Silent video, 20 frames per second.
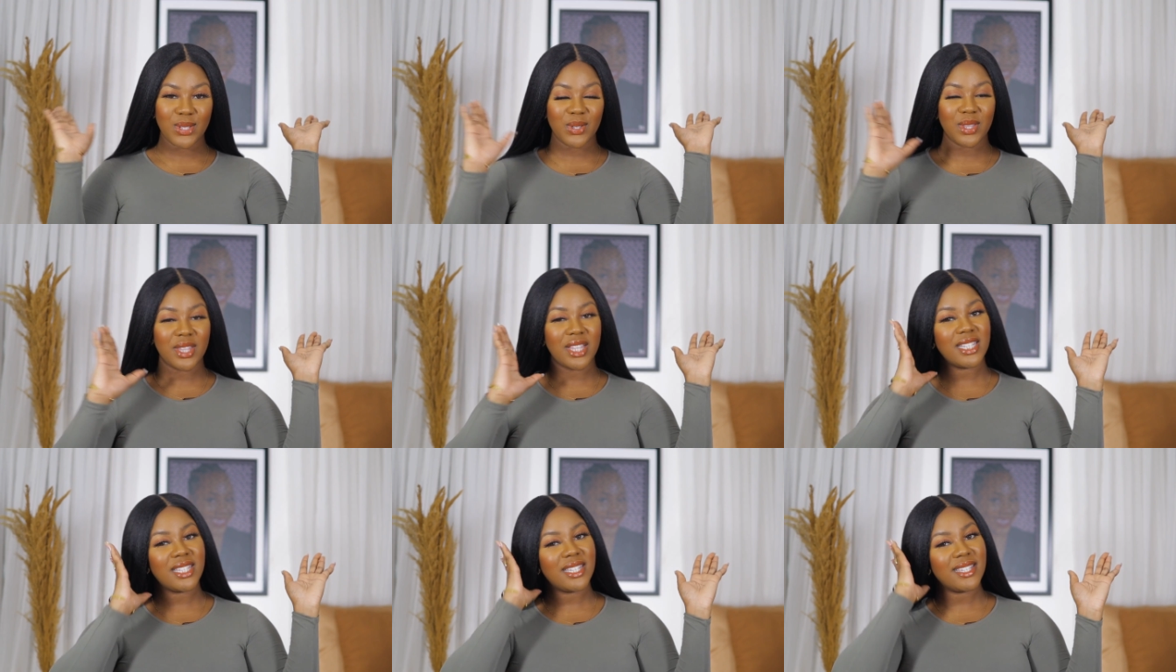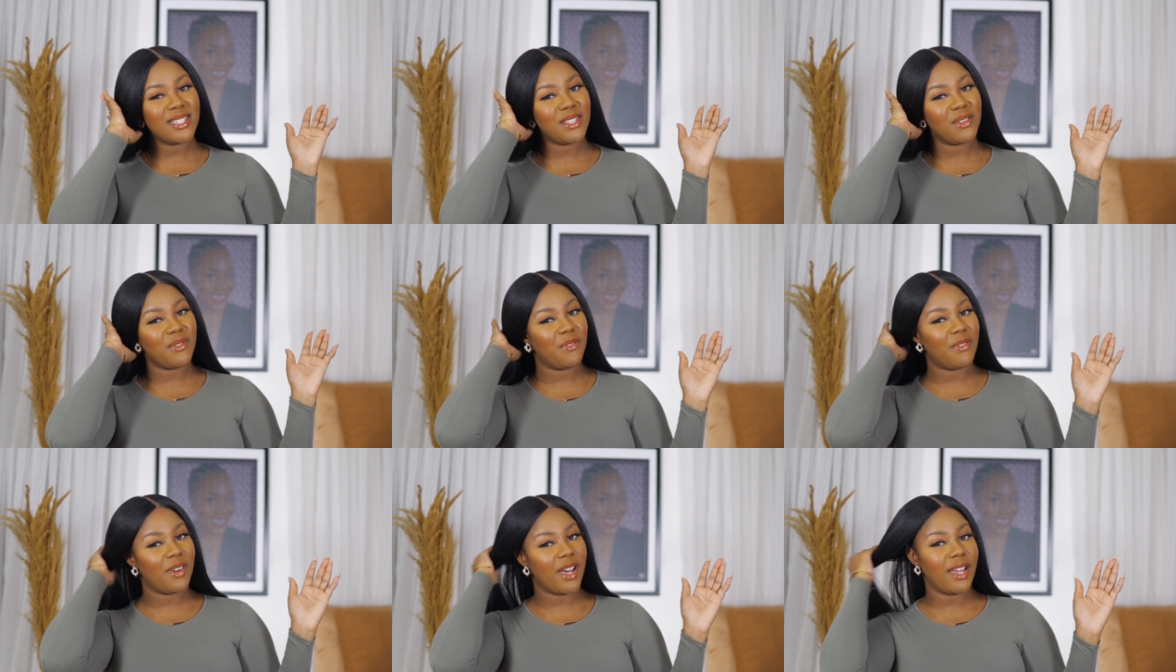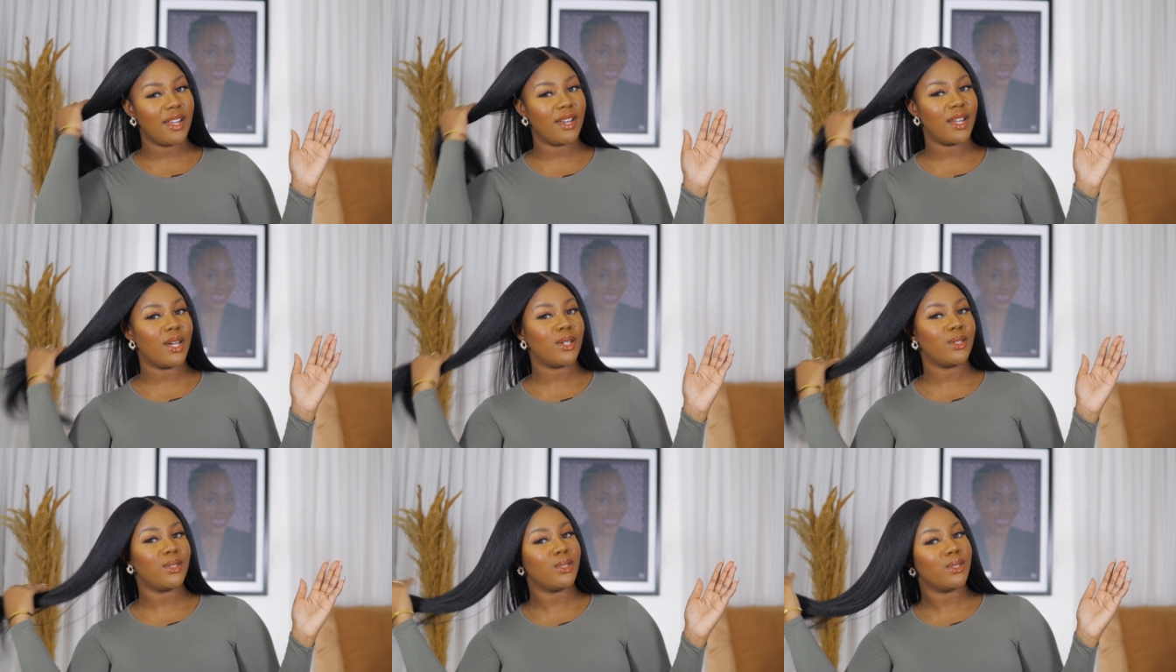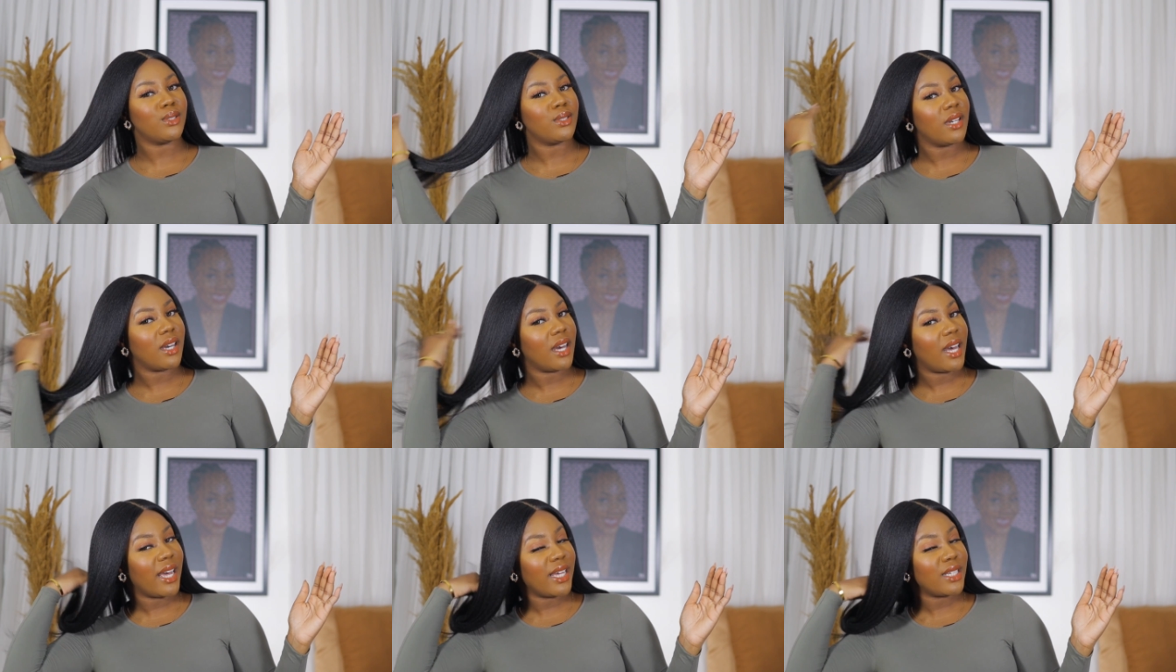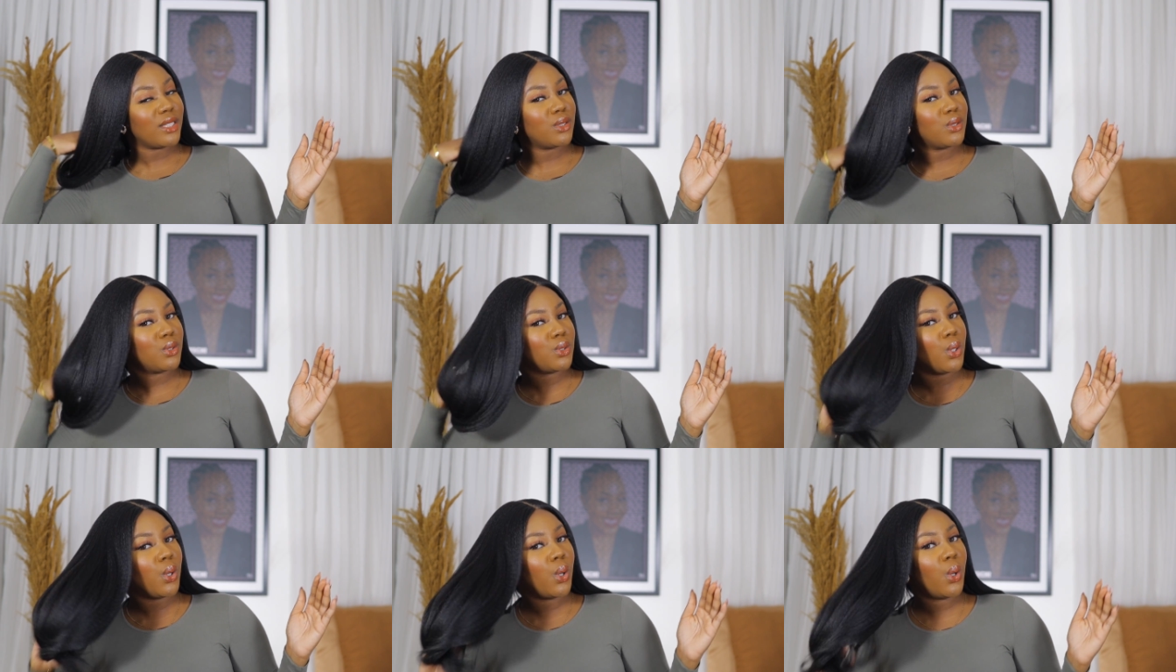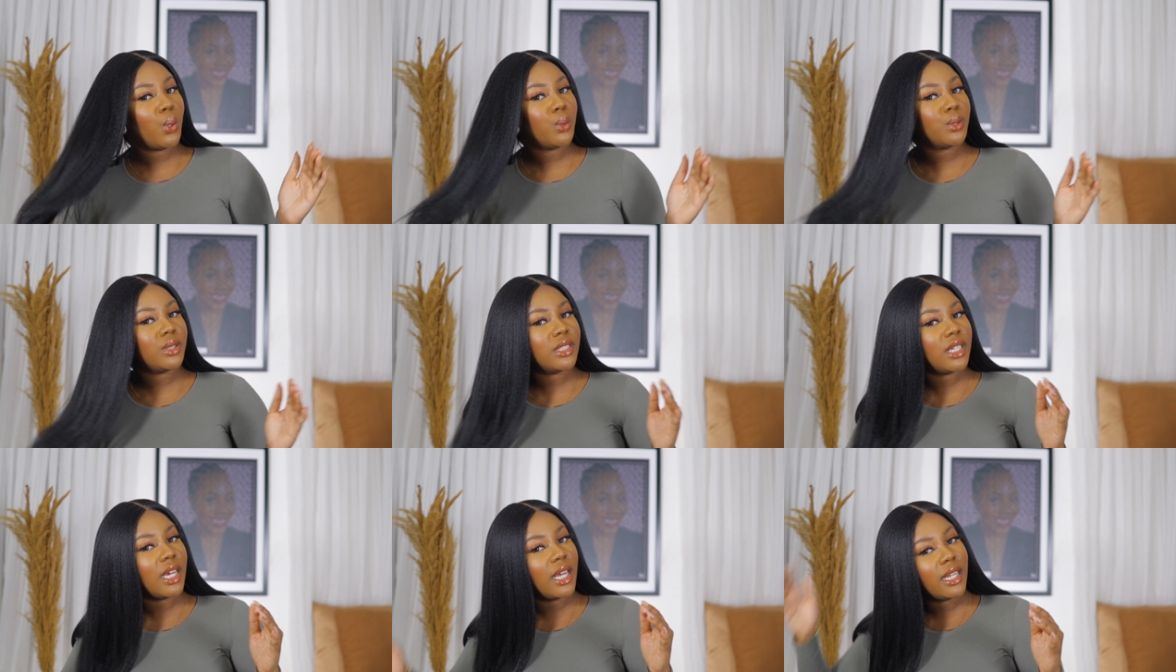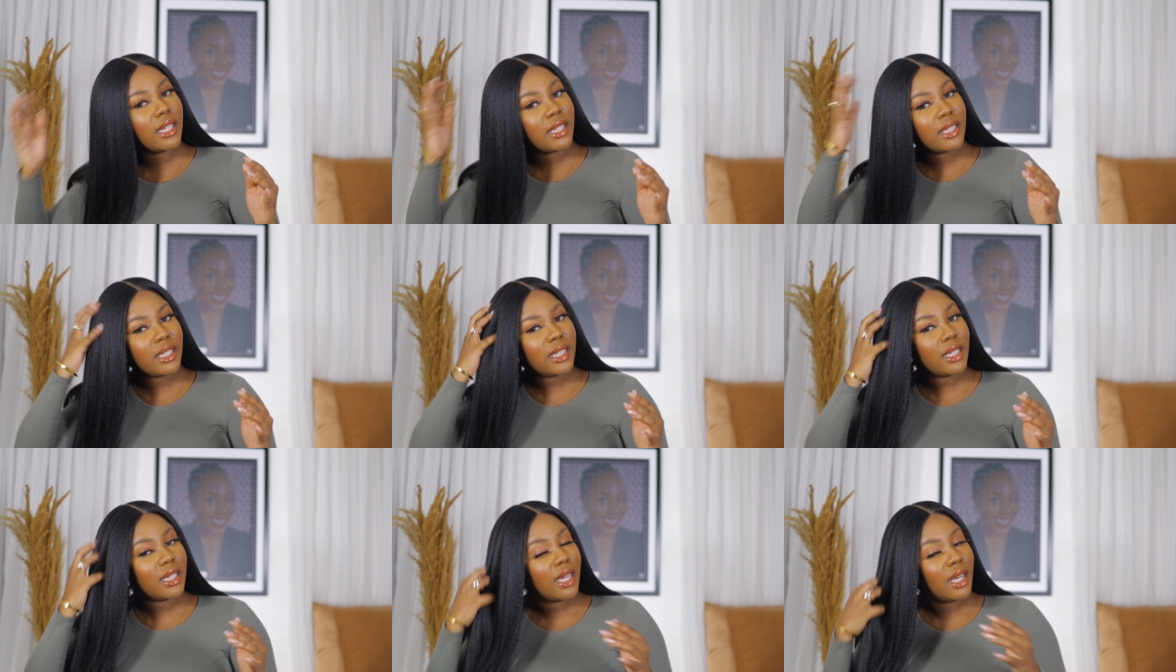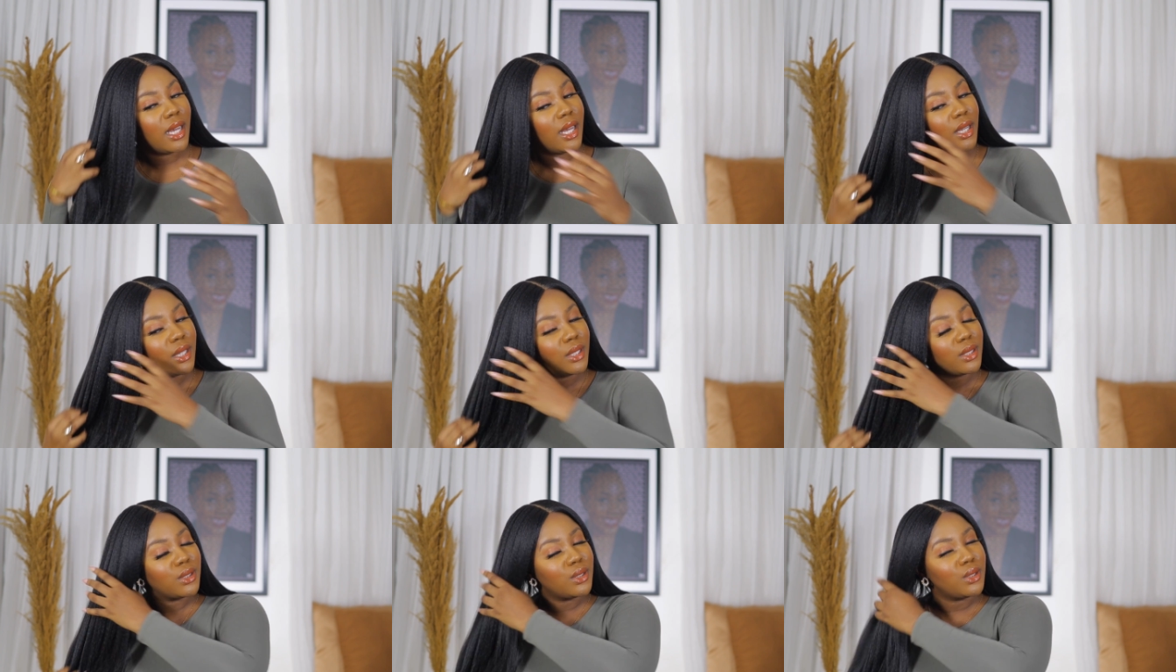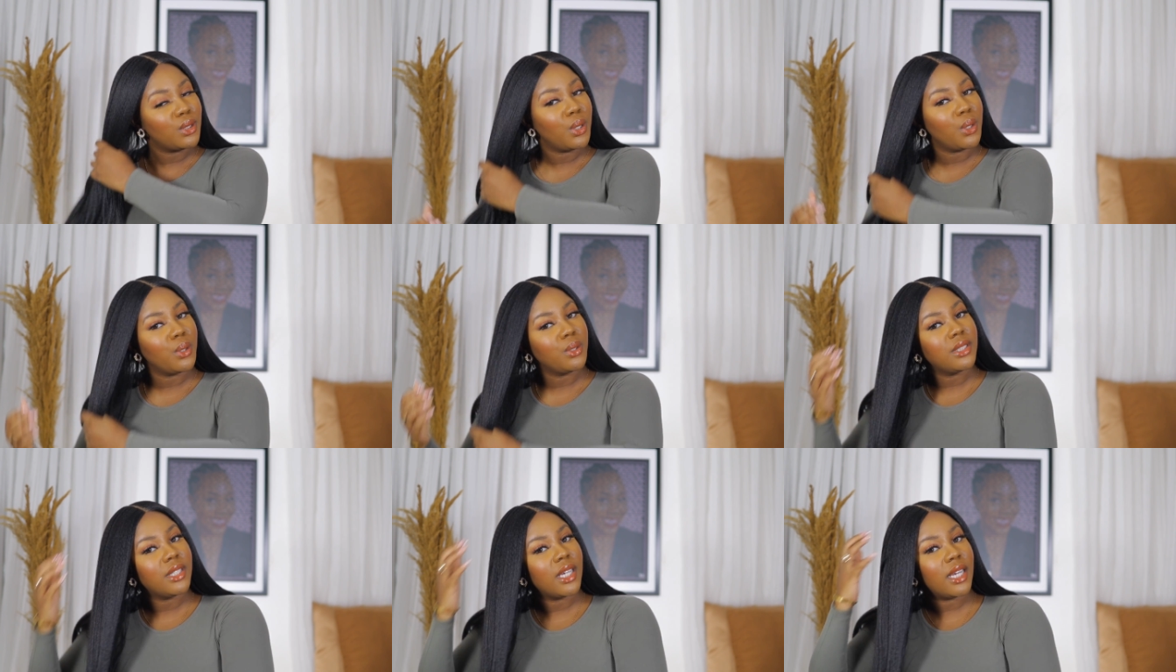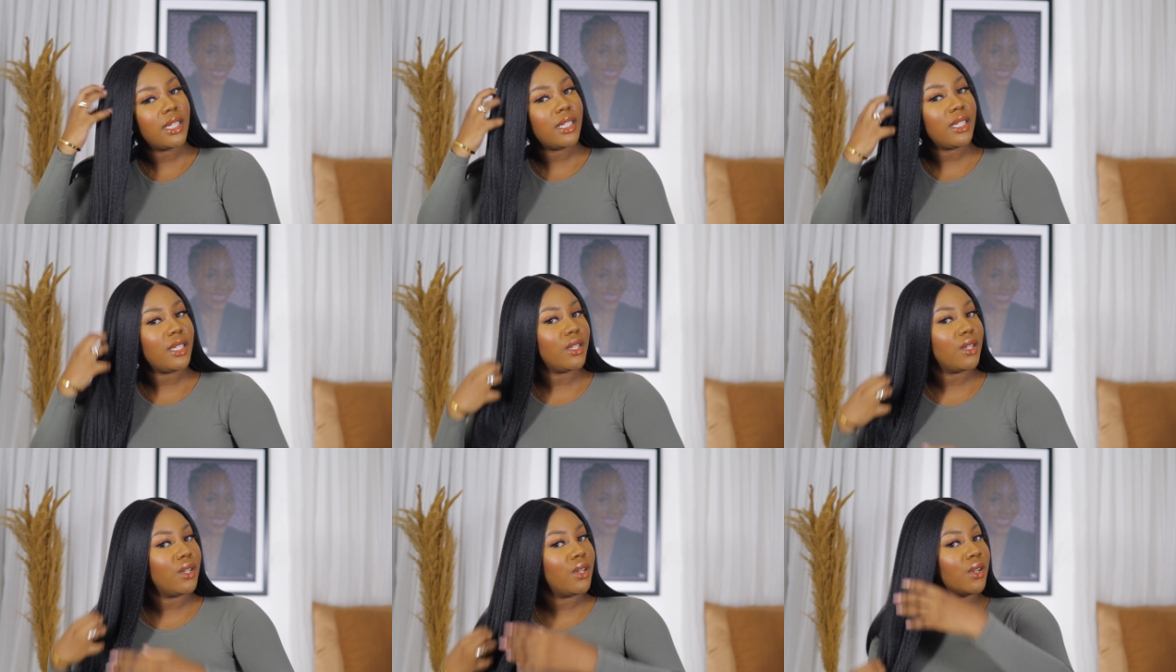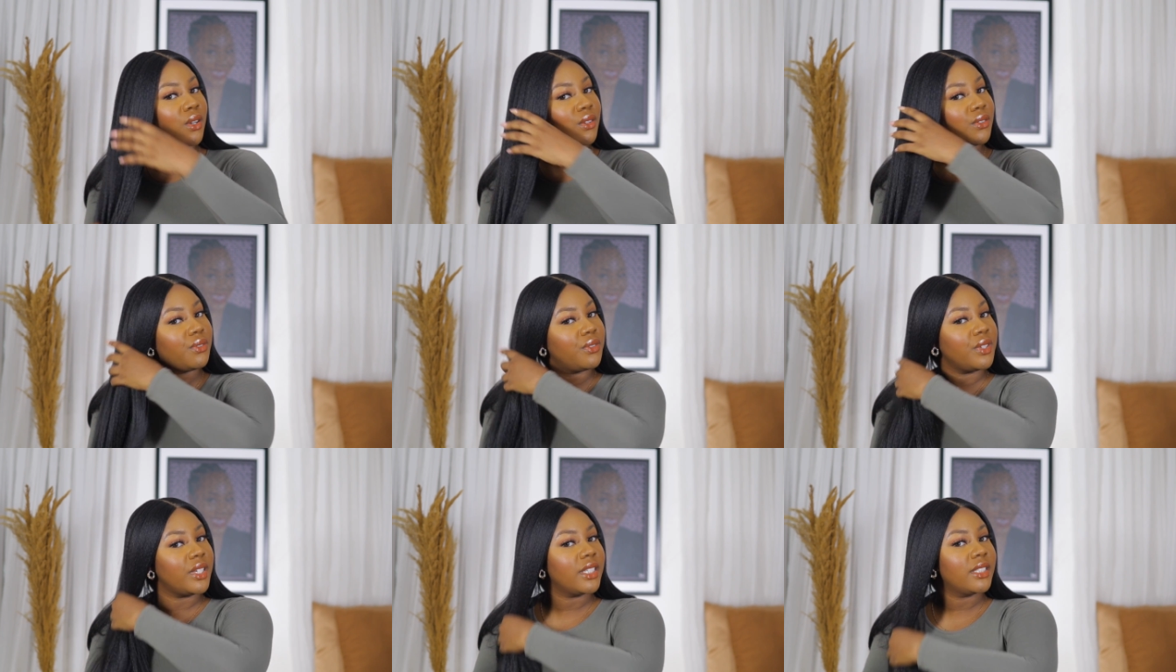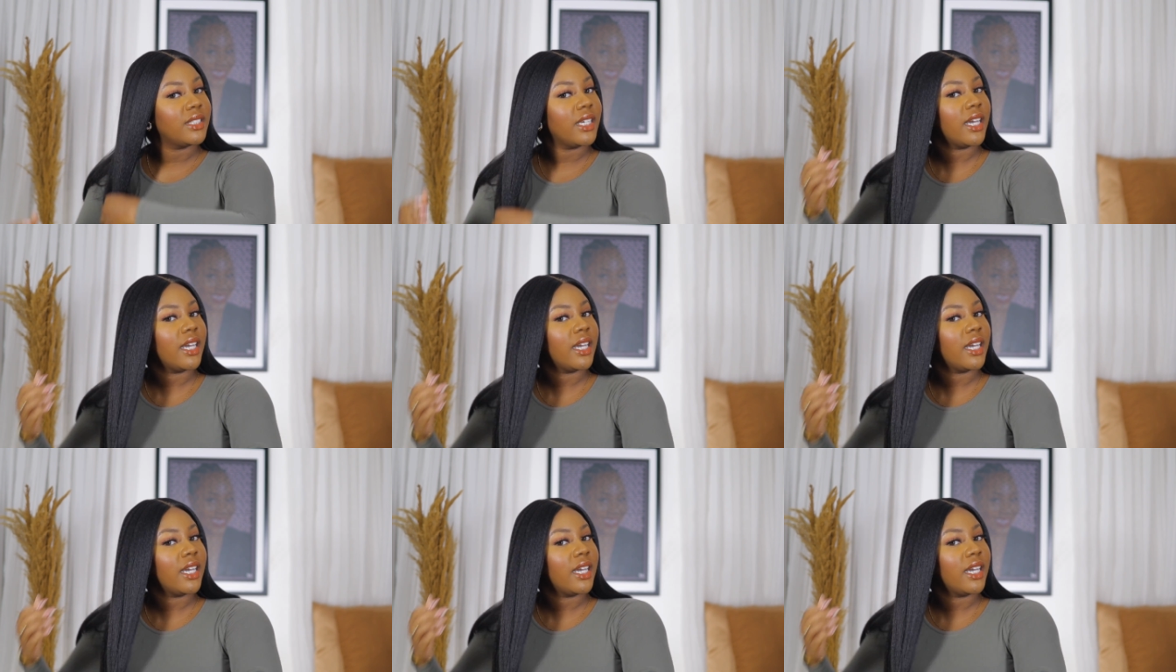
so this is the final look. I totally, totally love it.